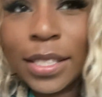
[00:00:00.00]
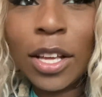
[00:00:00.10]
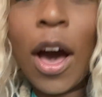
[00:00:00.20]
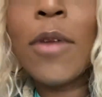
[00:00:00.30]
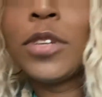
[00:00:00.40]
So
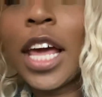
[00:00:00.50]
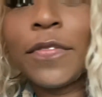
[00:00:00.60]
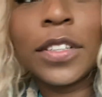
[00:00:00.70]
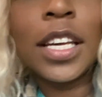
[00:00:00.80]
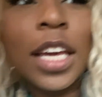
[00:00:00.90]
I would
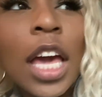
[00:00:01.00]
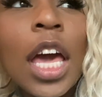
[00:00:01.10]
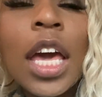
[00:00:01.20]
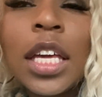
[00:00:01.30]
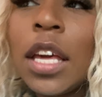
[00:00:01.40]
definitely
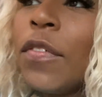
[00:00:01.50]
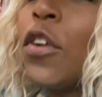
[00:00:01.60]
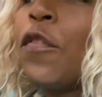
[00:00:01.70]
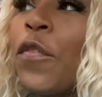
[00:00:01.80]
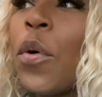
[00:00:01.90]
give it
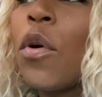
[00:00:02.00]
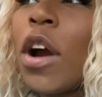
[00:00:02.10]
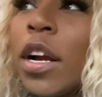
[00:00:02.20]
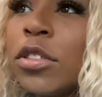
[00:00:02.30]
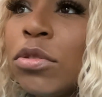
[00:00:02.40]
a
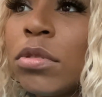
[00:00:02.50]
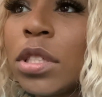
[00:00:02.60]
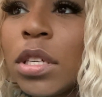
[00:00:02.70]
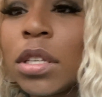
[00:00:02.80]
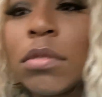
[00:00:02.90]
four due
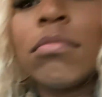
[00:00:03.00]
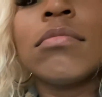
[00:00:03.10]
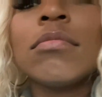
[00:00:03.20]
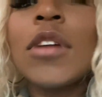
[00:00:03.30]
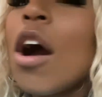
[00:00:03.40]
to
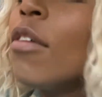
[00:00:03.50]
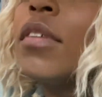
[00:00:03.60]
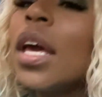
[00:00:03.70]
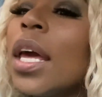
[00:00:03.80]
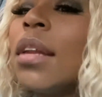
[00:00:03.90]

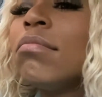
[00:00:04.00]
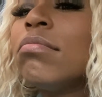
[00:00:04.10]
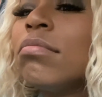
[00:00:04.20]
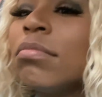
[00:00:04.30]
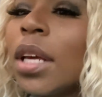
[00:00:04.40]
COVID
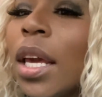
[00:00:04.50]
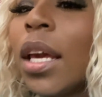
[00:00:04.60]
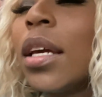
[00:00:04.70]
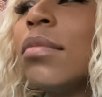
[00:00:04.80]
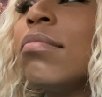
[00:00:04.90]

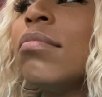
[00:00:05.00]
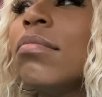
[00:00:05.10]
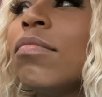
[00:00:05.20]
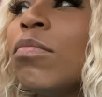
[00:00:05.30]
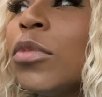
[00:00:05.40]

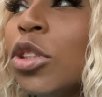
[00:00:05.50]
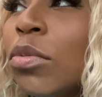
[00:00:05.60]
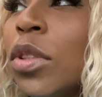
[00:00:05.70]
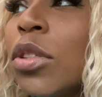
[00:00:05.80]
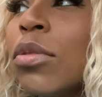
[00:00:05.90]
and due
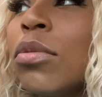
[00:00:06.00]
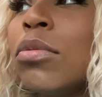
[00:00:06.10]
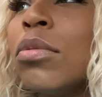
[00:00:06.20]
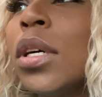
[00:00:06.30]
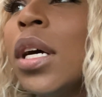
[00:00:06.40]
to